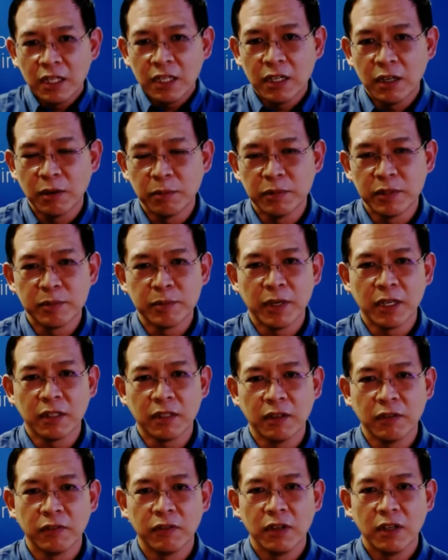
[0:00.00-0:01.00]
internet
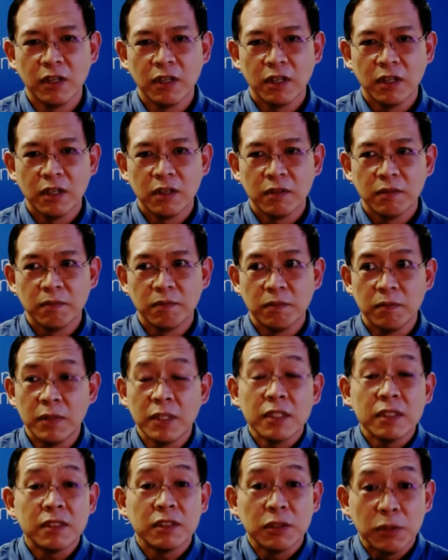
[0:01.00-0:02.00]
perspective,
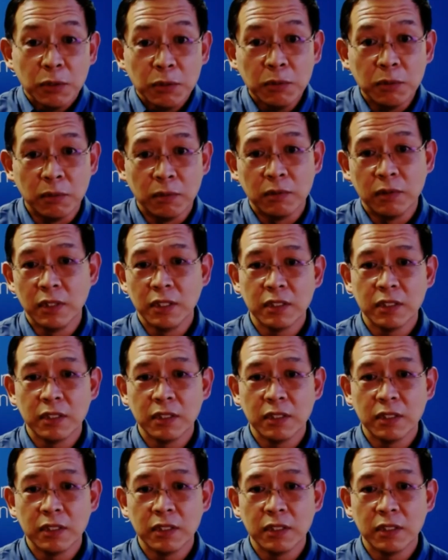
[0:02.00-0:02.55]
this too